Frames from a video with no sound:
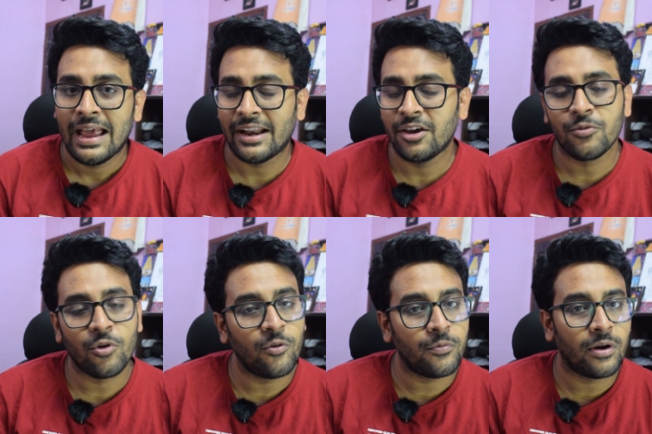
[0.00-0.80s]
And I
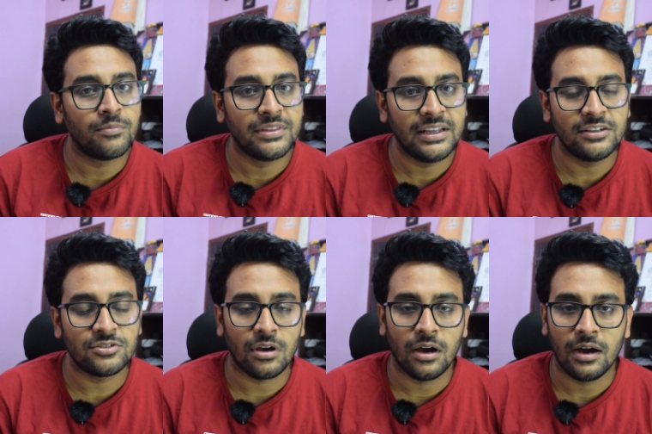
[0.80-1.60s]
hope from
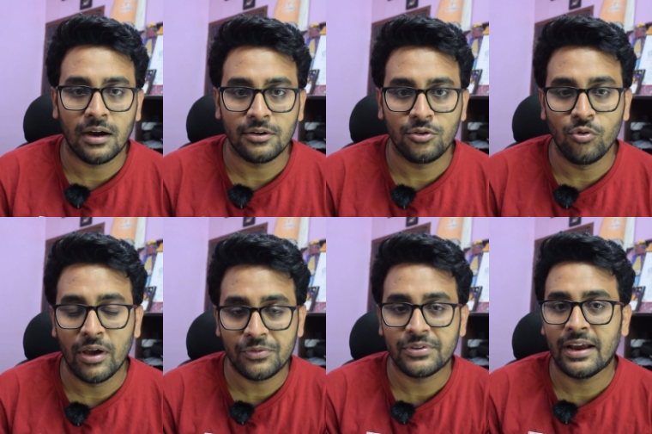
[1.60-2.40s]
these two
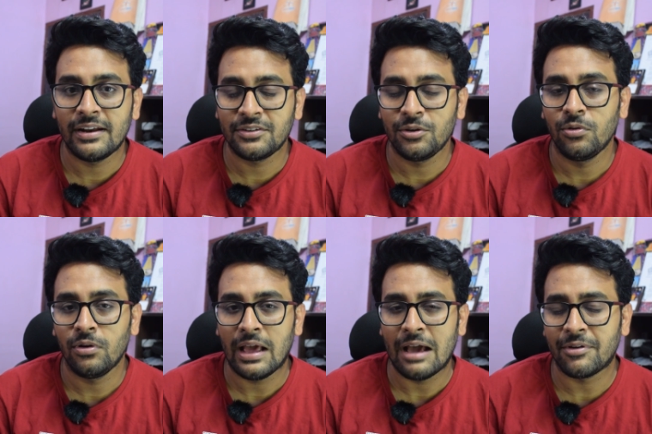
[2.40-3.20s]
websites,
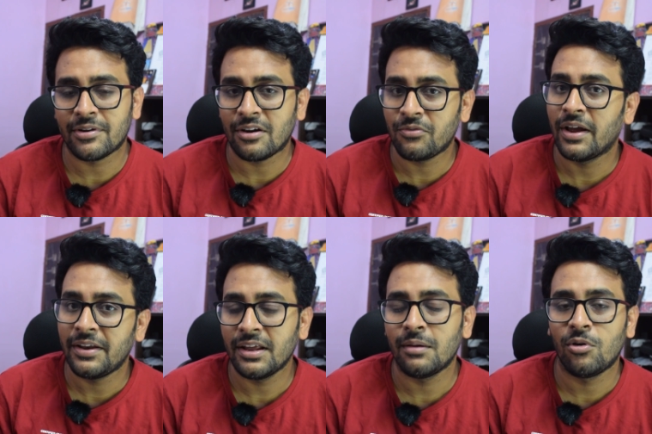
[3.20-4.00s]
you have a rough
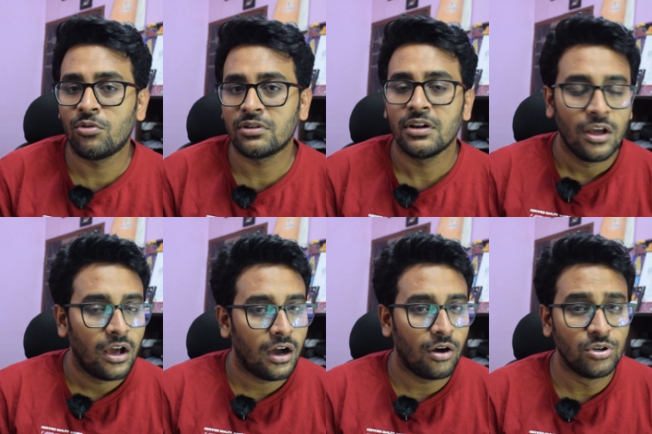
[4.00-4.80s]
idea about
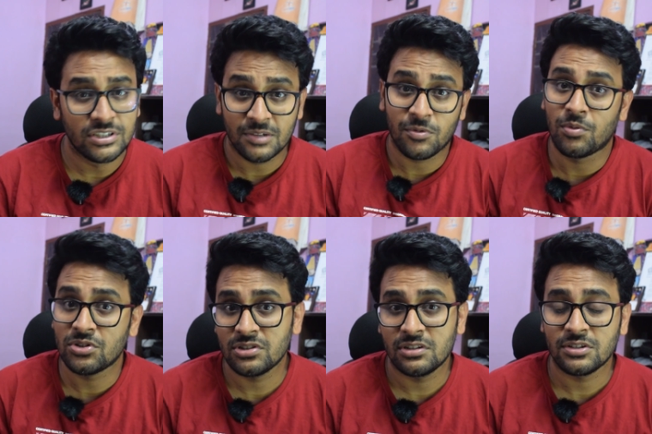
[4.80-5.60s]
which of the
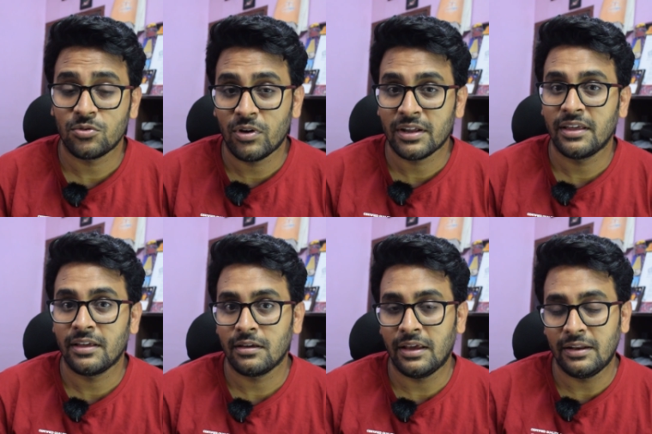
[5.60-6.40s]
professors are working